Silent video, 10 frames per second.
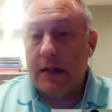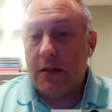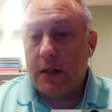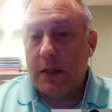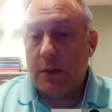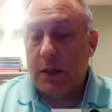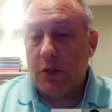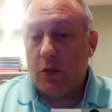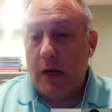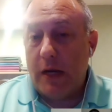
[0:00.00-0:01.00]
That's what
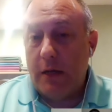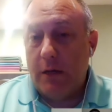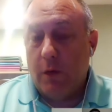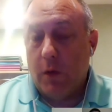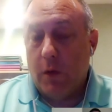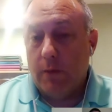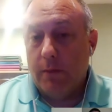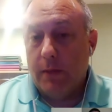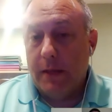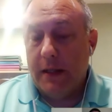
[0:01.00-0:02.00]
it's rated for,
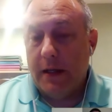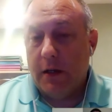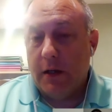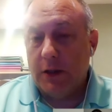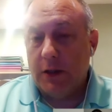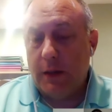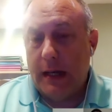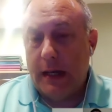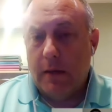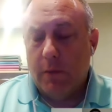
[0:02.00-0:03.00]
but then they also
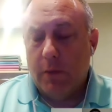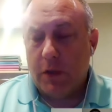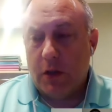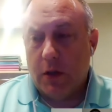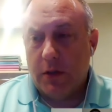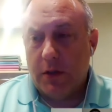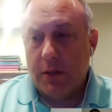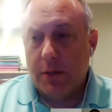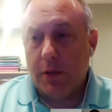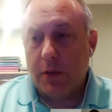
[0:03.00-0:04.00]
have what's called
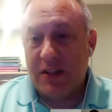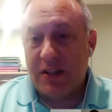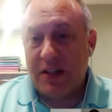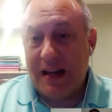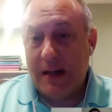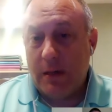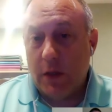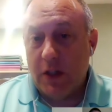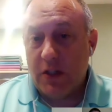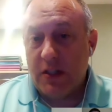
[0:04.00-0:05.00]
typical design,
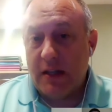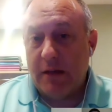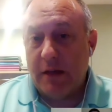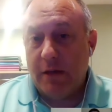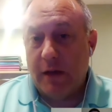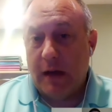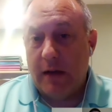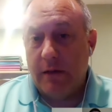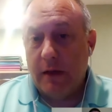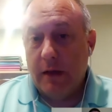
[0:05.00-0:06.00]
which is
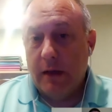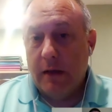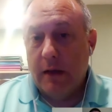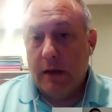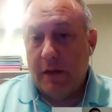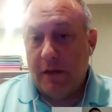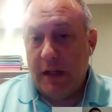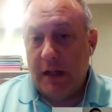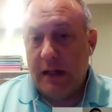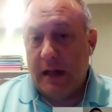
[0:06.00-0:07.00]
75,
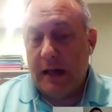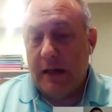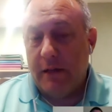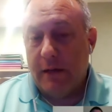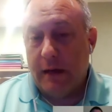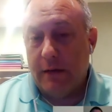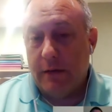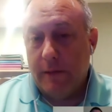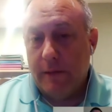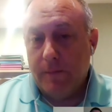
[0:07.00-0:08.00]
50, and 95.
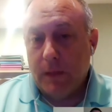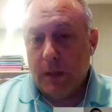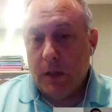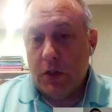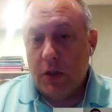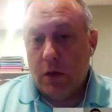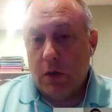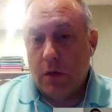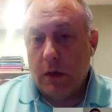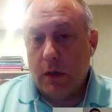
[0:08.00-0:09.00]

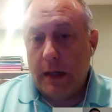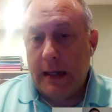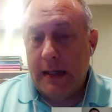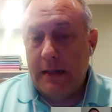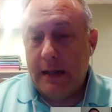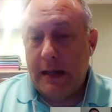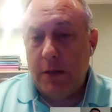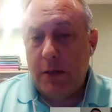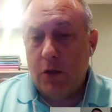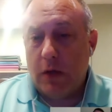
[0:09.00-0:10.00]
So anytime
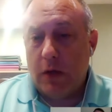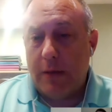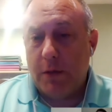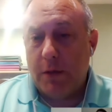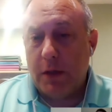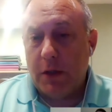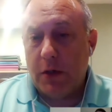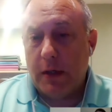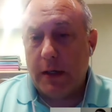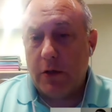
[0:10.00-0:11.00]
you drop the
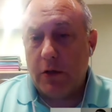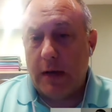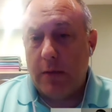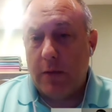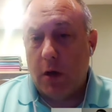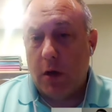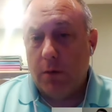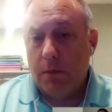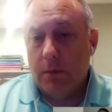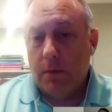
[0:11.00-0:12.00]
return air dry bulb,
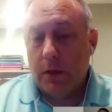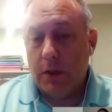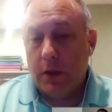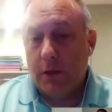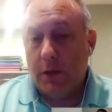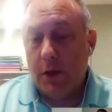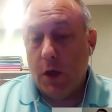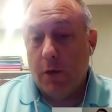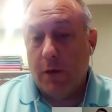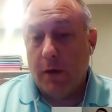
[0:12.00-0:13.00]
so if you
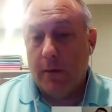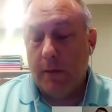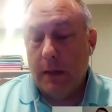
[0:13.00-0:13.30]
go from